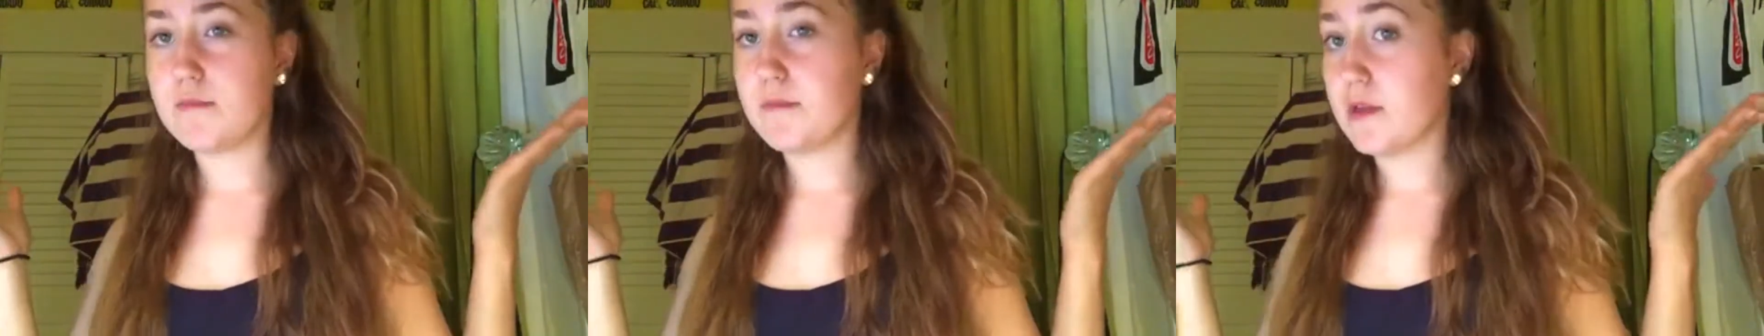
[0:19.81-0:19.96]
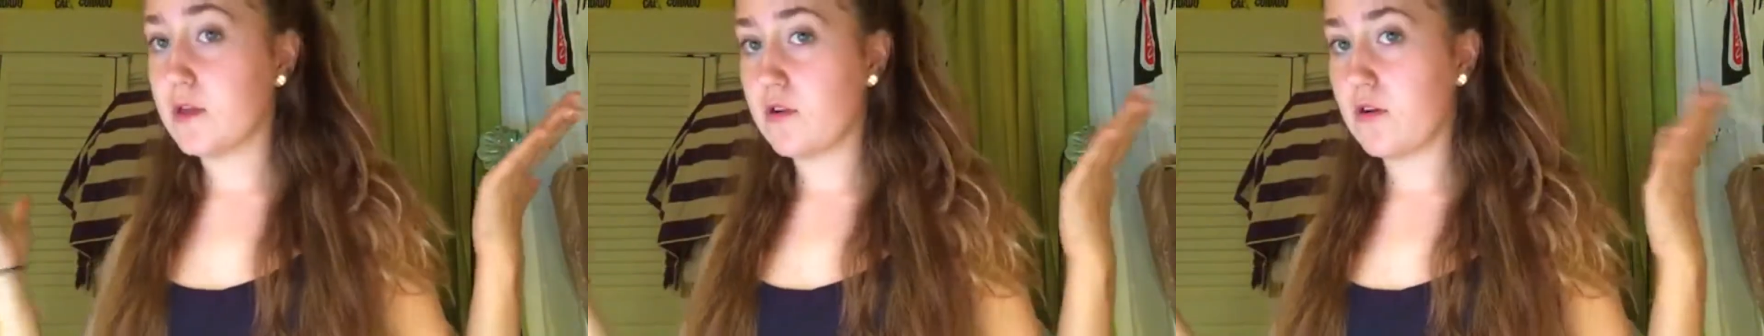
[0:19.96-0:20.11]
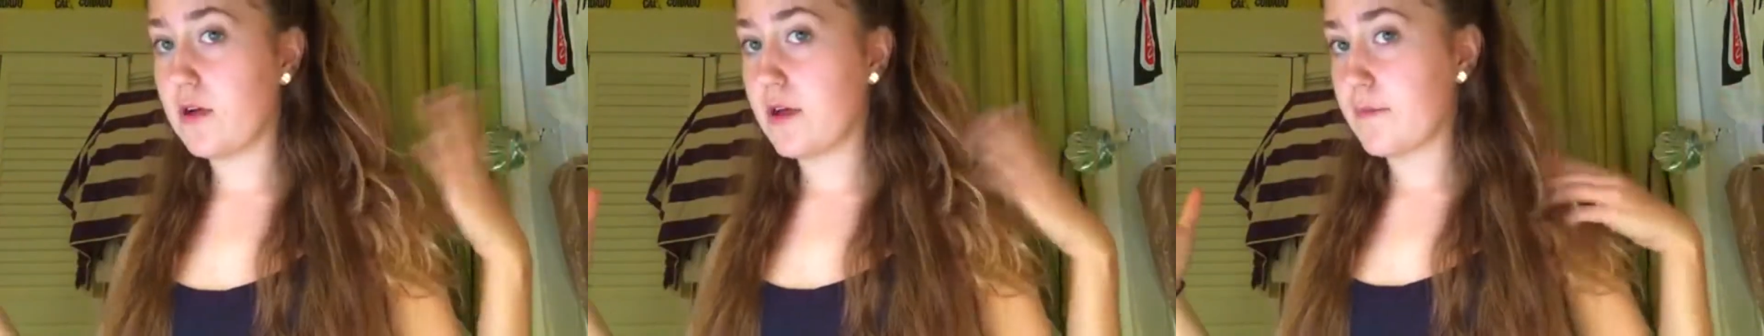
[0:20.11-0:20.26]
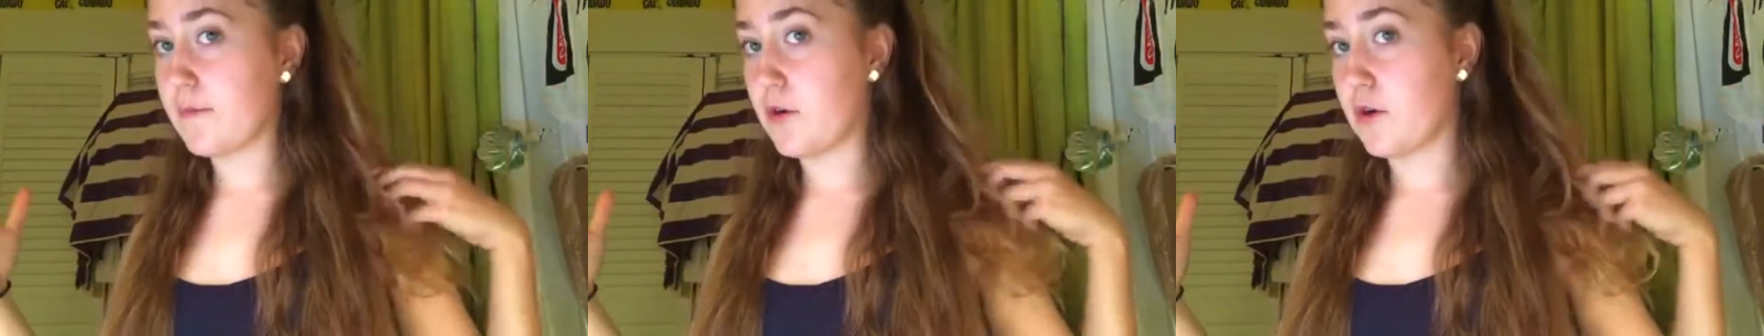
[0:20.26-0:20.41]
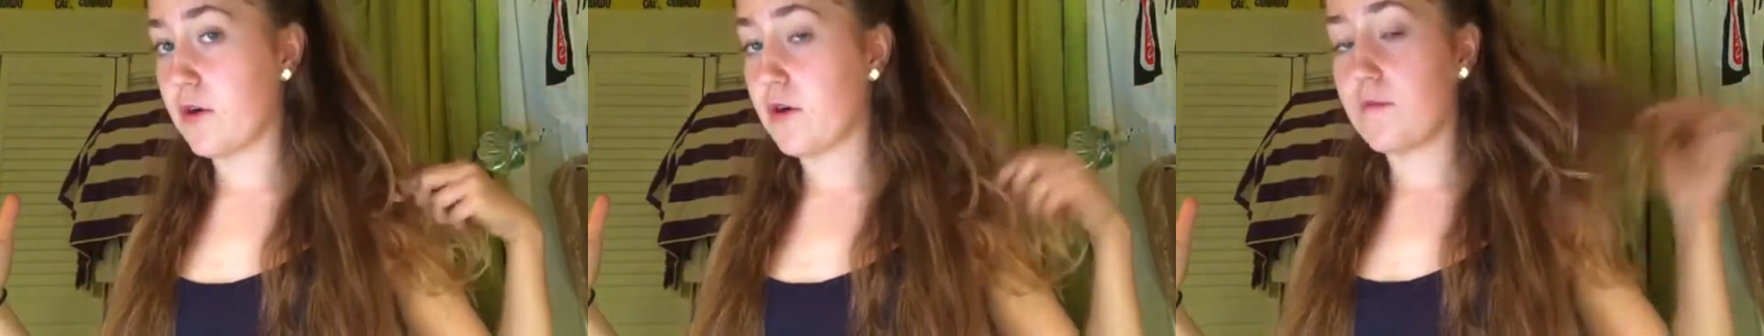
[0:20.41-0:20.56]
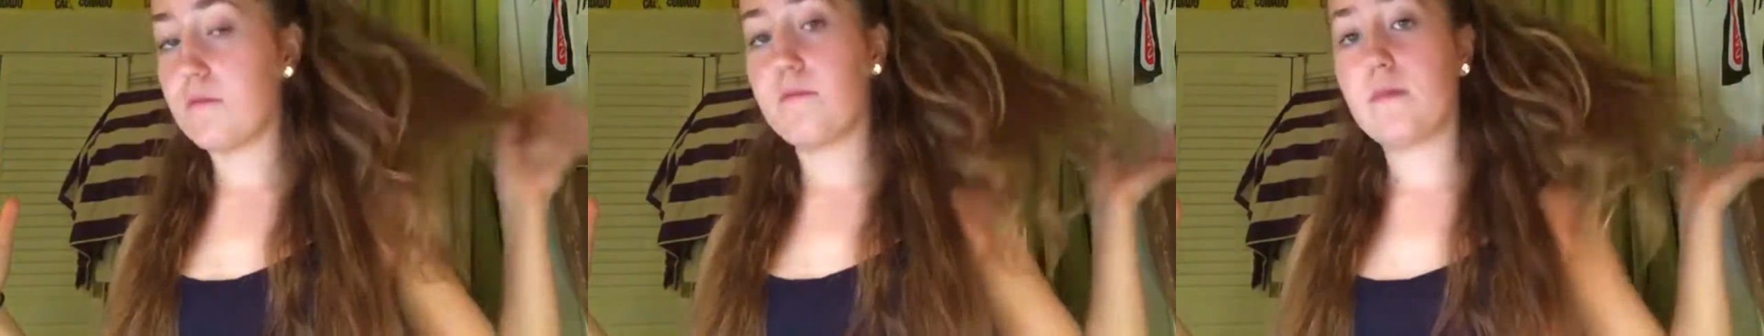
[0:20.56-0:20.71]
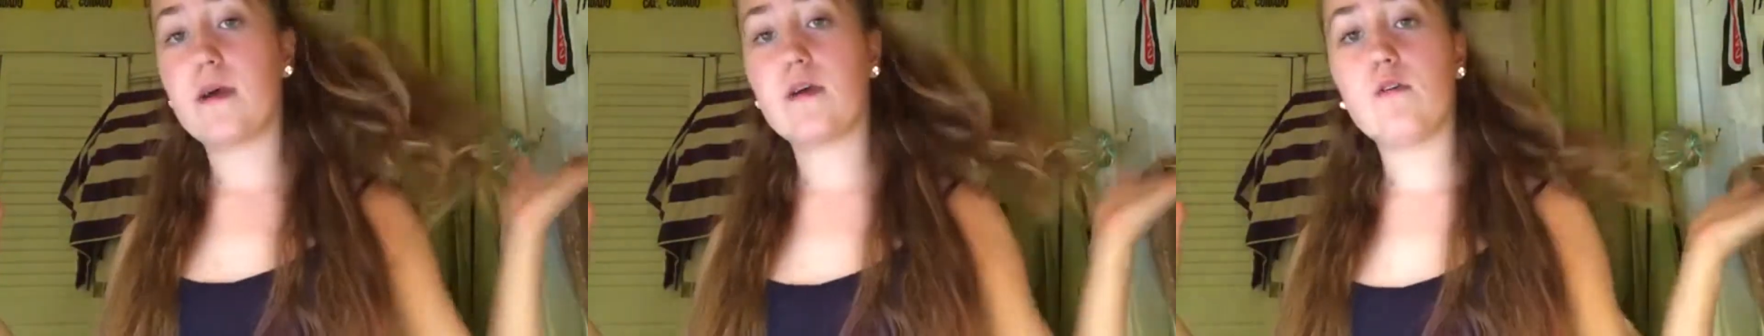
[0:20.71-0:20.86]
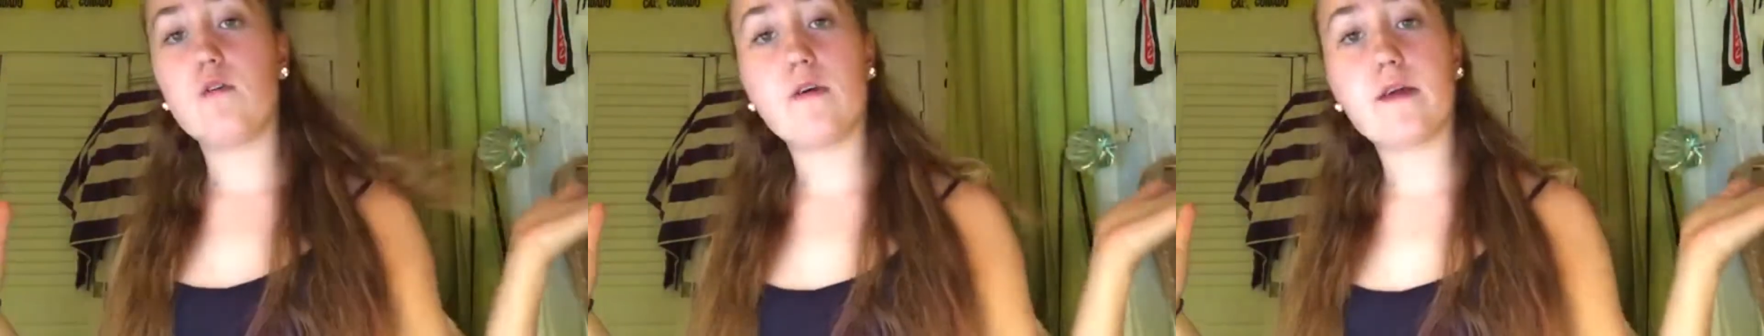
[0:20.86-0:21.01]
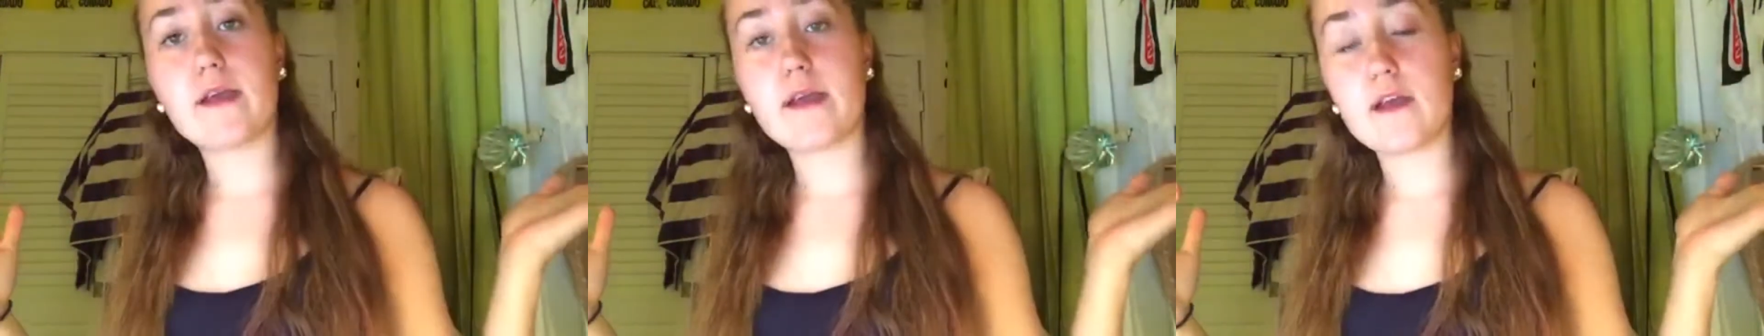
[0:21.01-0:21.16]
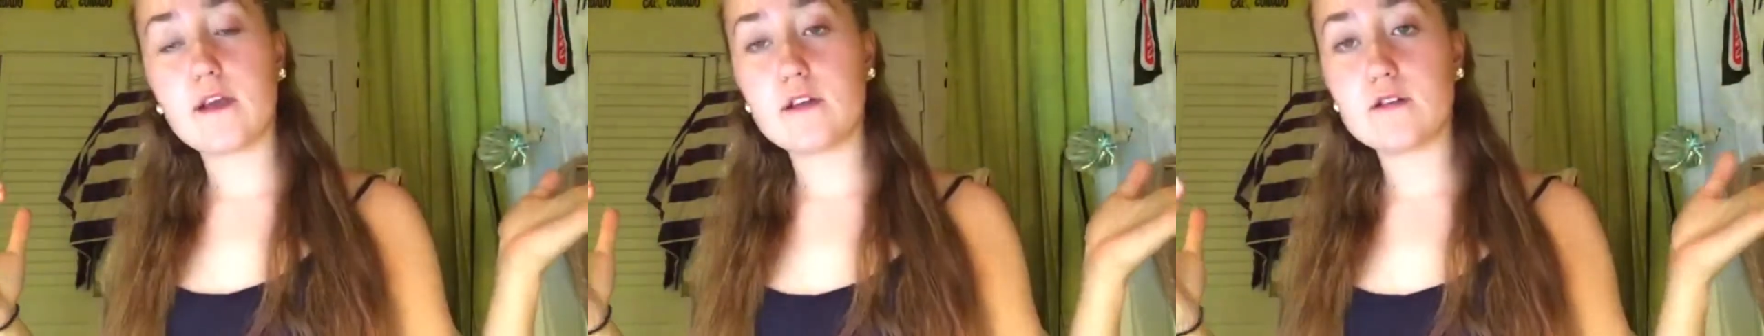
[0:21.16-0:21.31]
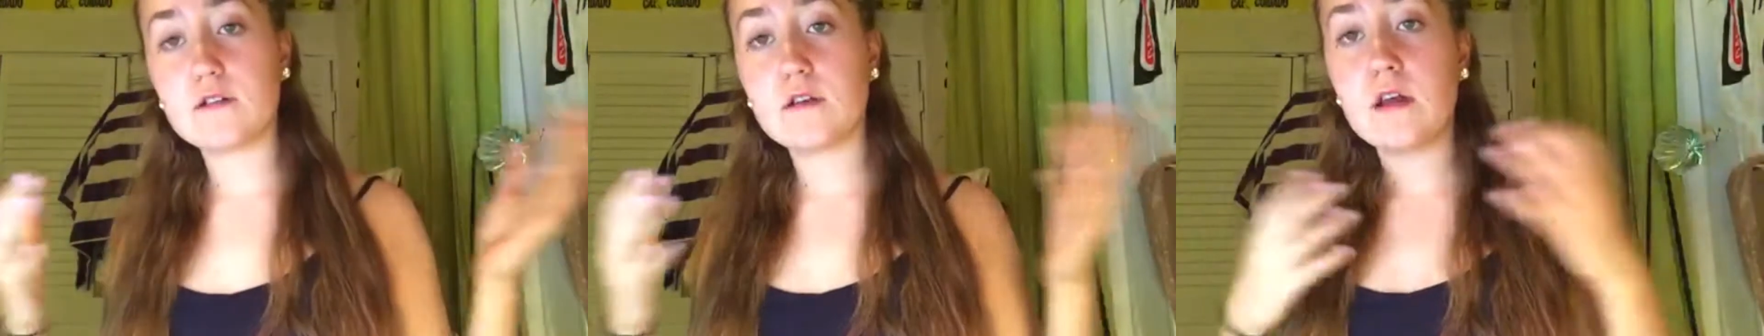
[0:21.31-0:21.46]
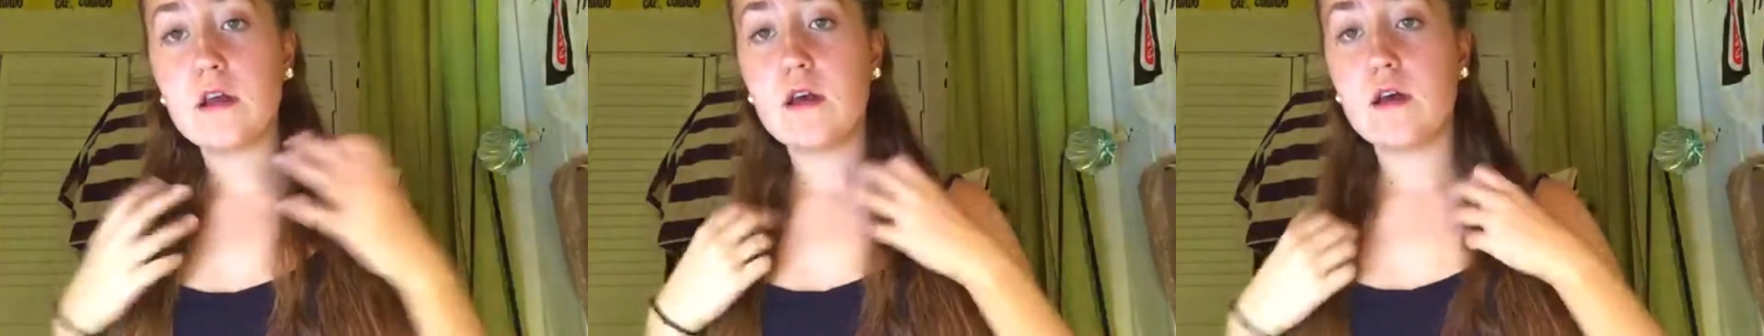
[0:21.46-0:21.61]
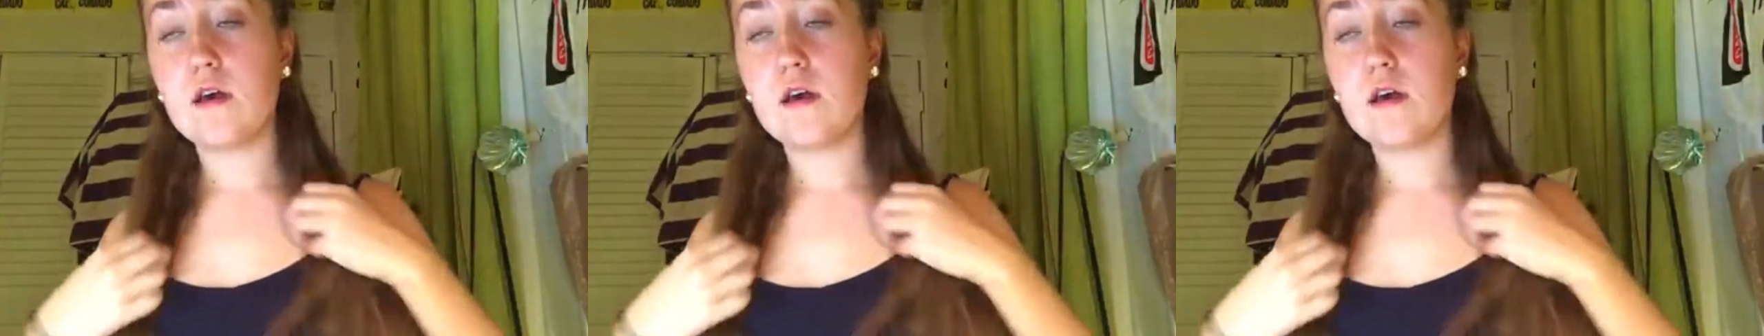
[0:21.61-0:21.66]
to be curling my whole hair.